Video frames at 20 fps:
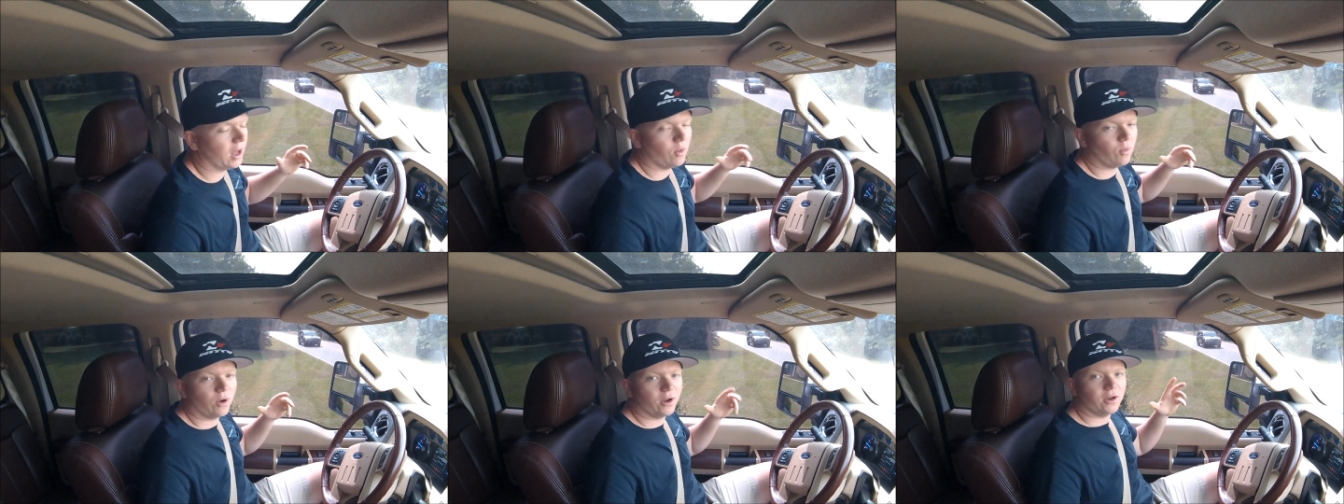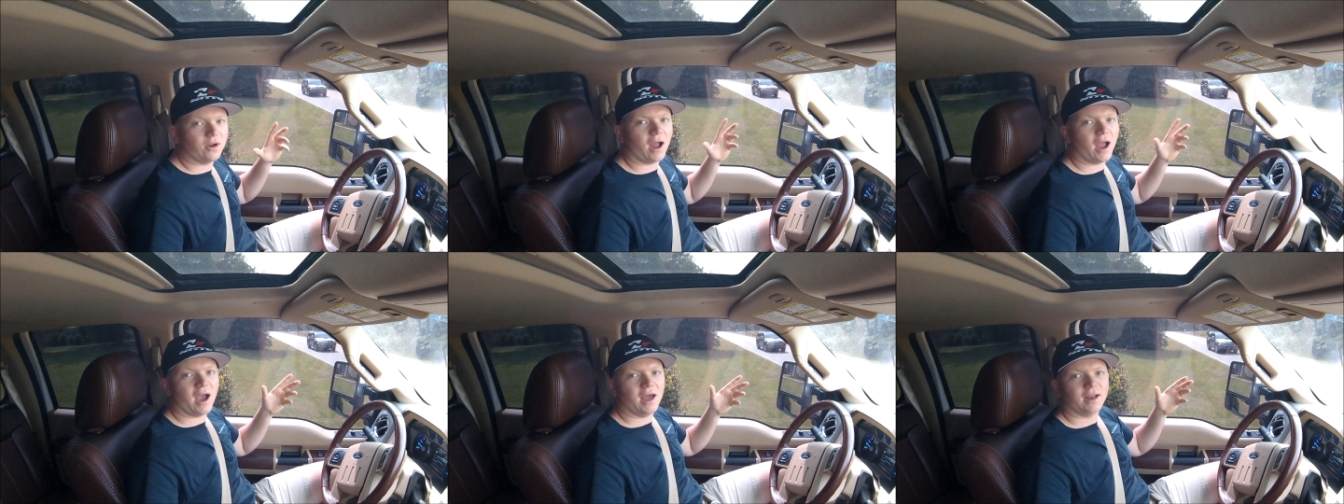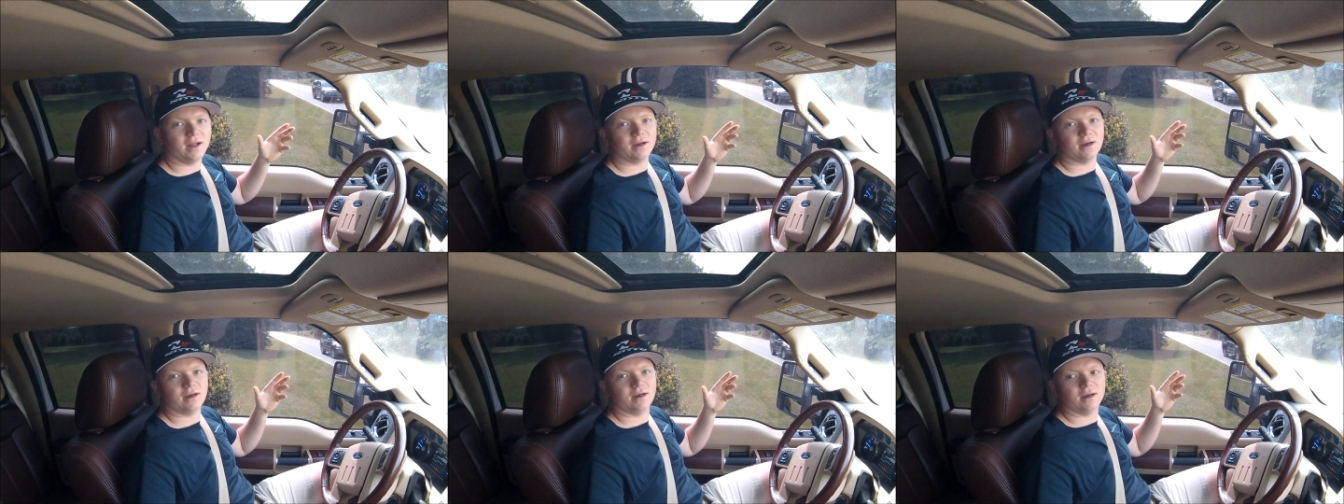like where you're
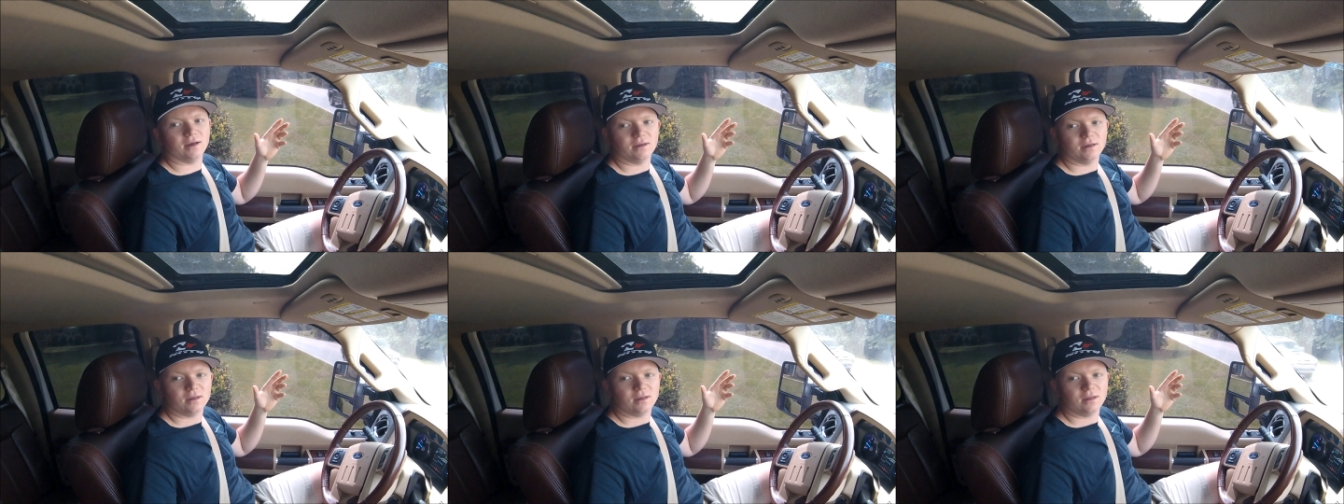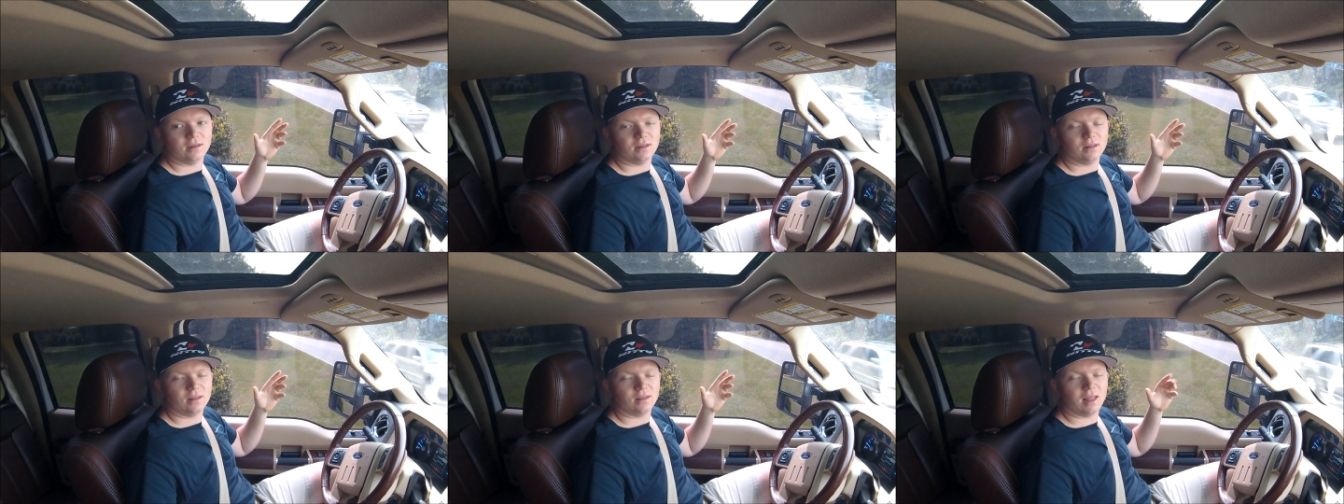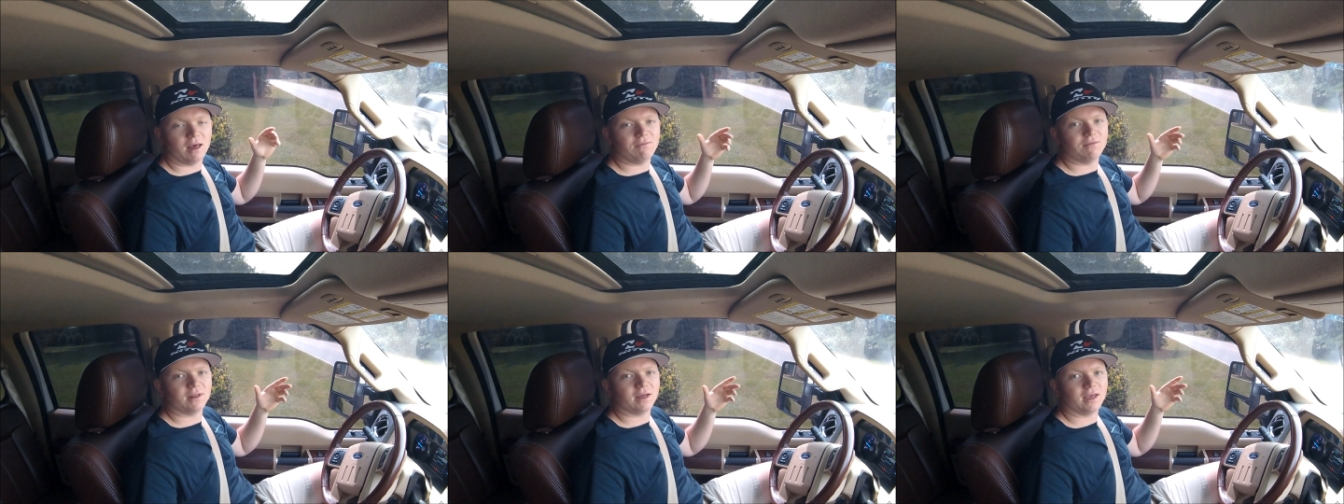adding a
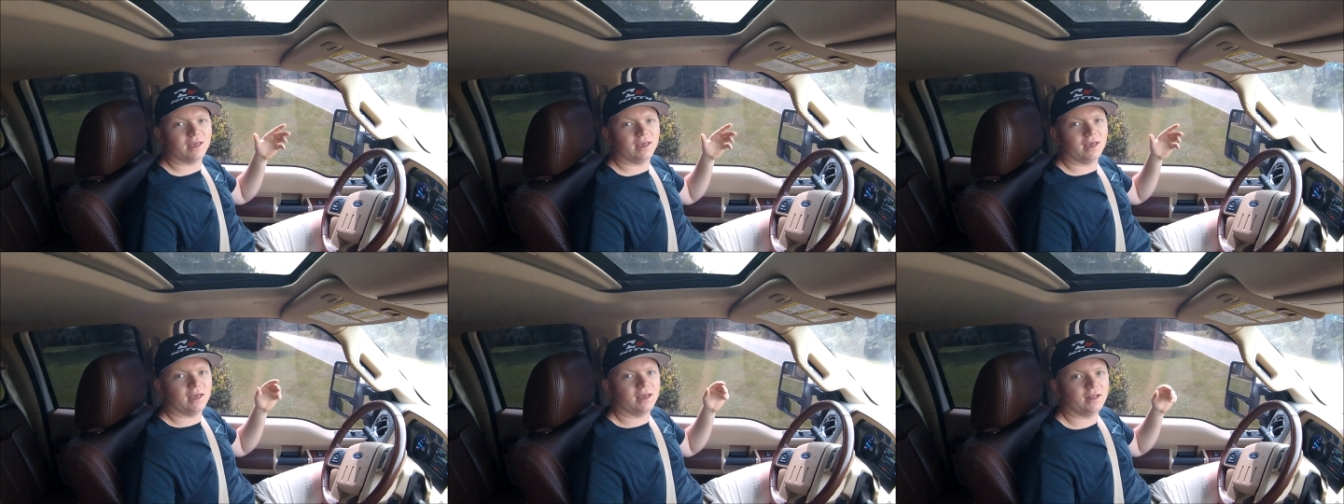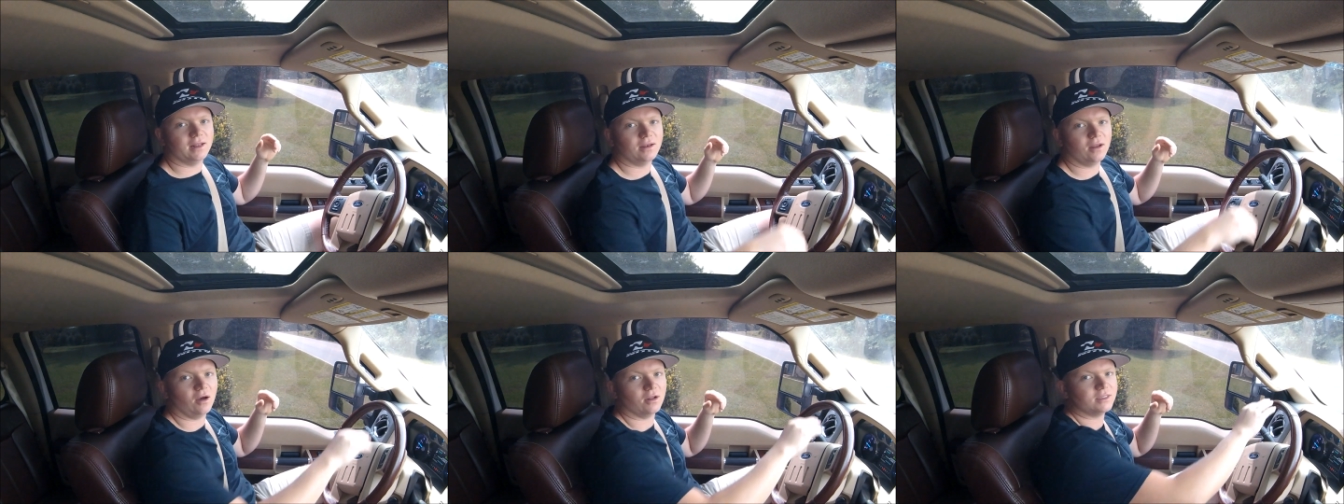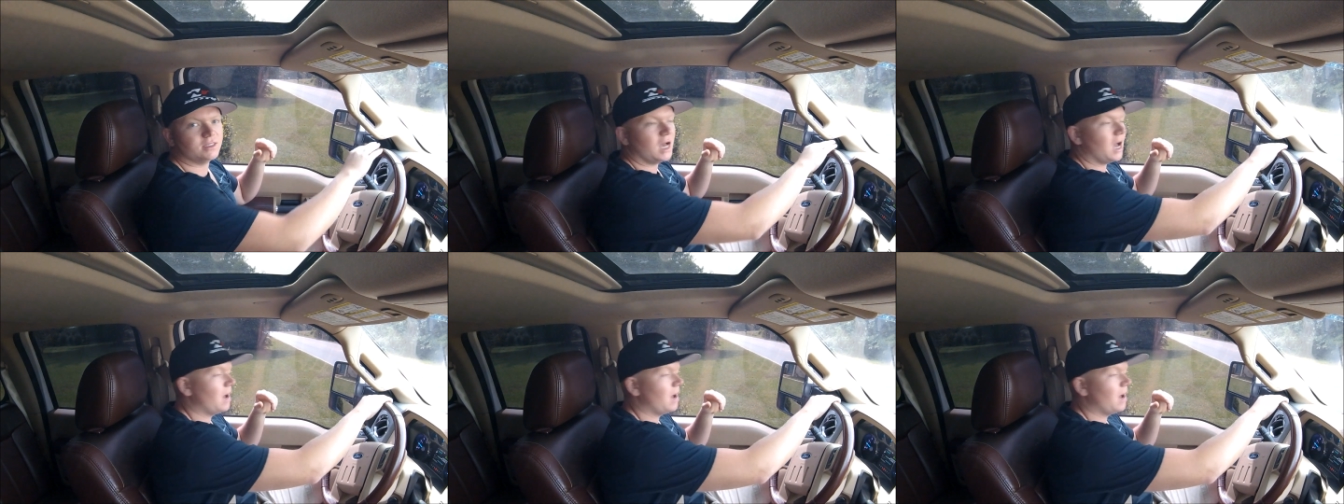leveling kit on